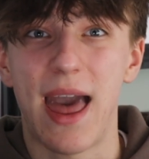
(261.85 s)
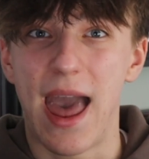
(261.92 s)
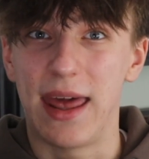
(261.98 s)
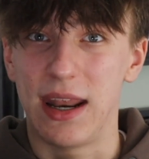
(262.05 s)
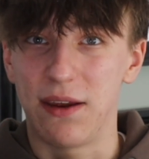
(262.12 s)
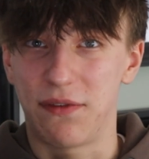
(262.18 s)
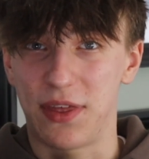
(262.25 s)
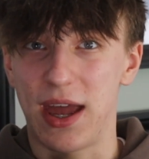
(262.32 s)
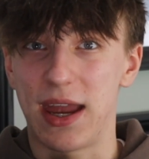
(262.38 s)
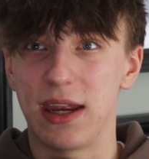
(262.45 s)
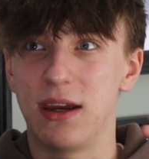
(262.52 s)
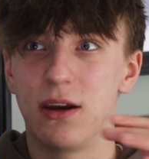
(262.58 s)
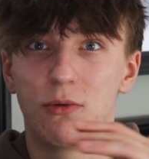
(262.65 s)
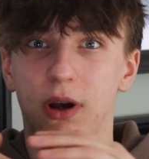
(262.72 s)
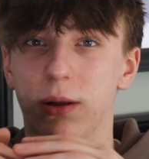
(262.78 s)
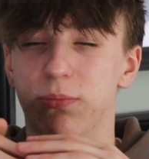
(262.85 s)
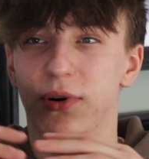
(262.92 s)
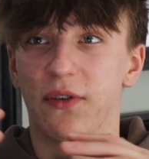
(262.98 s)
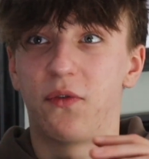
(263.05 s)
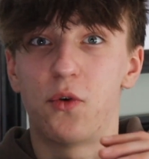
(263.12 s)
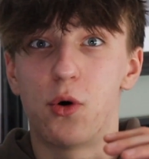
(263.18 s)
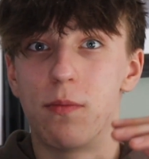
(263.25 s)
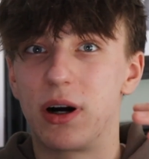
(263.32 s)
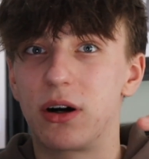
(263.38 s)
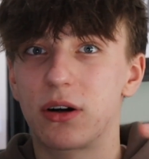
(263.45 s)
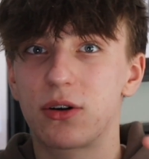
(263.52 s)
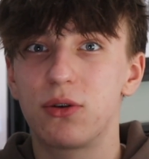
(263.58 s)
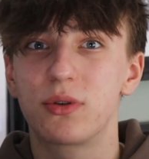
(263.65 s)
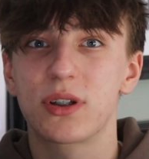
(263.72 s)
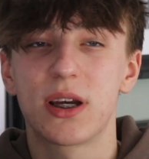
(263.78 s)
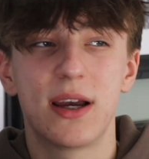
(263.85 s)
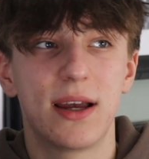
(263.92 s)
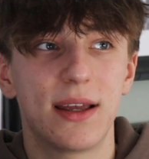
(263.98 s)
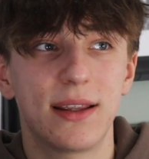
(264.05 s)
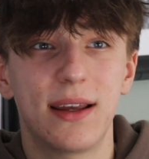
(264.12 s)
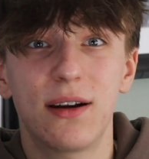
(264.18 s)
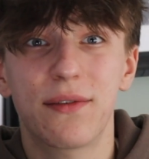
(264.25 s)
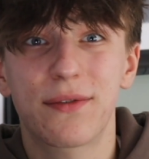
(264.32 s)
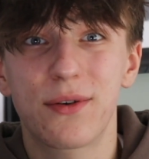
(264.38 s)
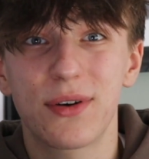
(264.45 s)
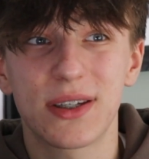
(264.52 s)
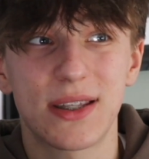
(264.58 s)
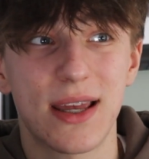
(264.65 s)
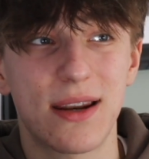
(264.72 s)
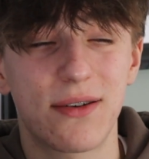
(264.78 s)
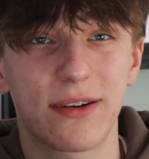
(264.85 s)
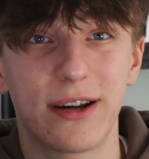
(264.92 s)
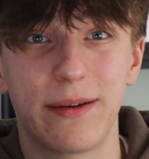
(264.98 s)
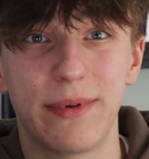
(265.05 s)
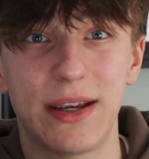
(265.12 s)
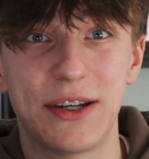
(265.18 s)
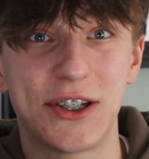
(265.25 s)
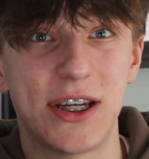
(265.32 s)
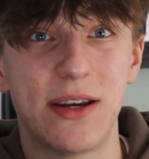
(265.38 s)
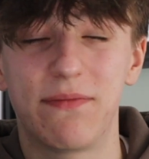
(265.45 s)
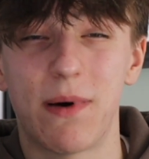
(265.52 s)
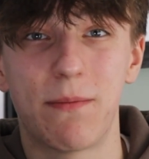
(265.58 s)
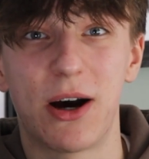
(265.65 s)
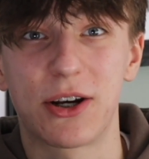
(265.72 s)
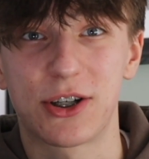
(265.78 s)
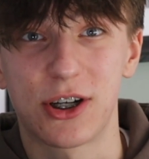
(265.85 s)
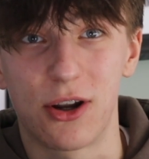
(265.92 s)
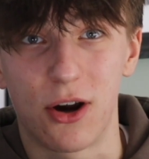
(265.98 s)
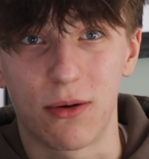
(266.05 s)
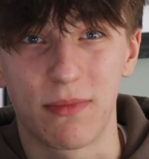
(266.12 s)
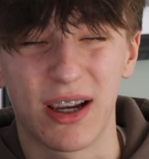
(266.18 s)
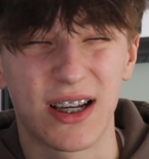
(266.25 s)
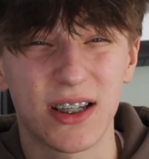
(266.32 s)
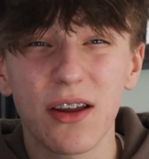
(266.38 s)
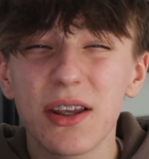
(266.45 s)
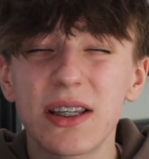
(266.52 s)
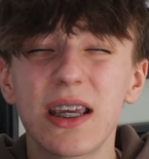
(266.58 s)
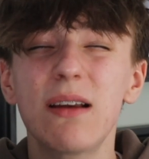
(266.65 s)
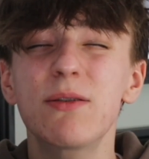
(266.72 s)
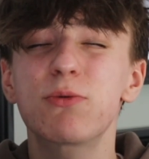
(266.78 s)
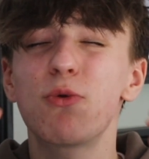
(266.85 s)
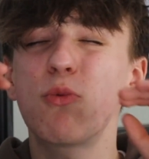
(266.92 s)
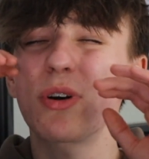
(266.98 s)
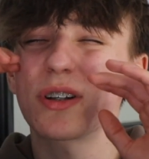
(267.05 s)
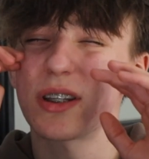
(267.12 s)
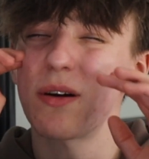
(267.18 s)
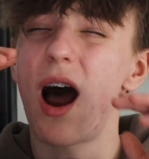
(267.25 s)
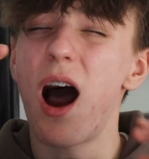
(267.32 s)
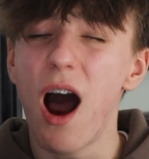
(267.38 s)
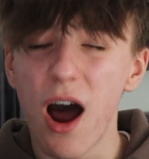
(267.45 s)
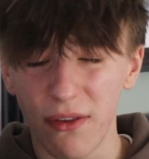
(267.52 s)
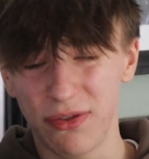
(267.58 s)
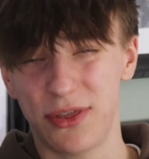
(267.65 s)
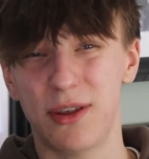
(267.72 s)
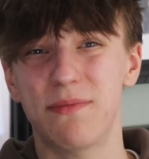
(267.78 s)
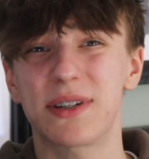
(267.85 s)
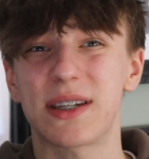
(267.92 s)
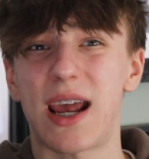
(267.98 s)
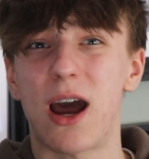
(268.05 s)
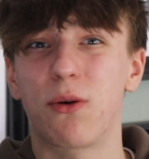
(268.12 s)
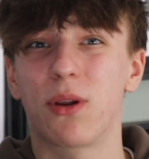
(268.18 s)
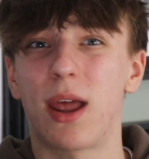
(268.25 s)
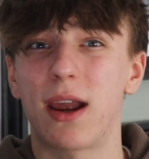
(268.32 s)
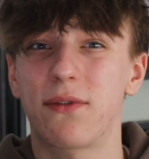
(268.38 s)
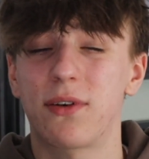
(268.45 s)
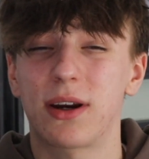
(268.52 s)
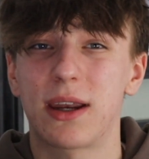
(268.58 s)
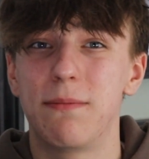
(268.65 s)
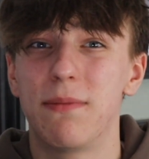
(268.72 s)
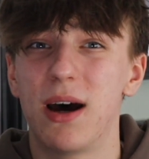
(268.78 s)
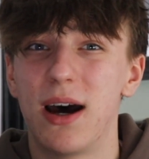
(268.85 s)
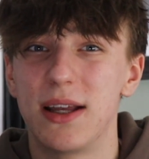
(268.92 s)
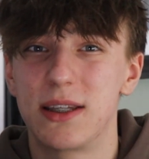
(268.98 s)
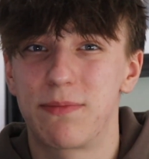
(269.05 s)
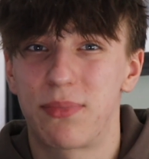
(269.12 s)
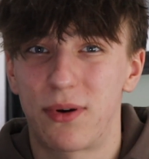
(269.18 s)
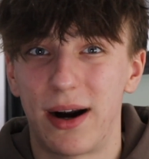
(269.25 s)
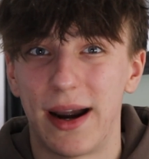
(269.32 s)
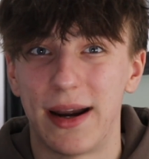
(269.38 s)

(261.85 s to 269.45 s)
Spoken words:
And if they, well, perform miracles, then of course they're not going to be cheap for much long, because other teams will want to hunt them down like fucking birds of prey.